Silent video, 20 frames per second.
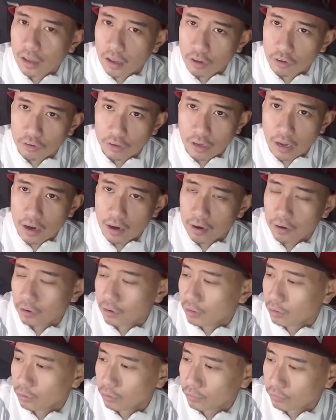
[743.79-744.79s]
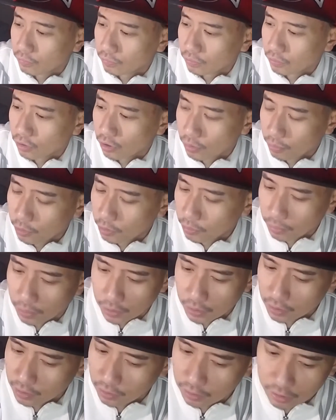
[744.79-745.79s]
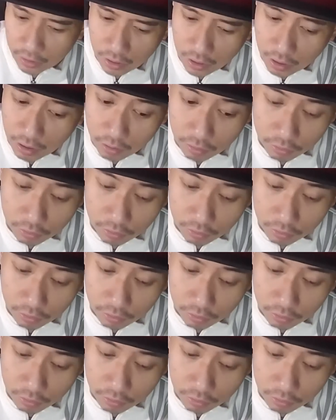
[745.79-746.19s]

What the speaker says: outside I look normal, but inside I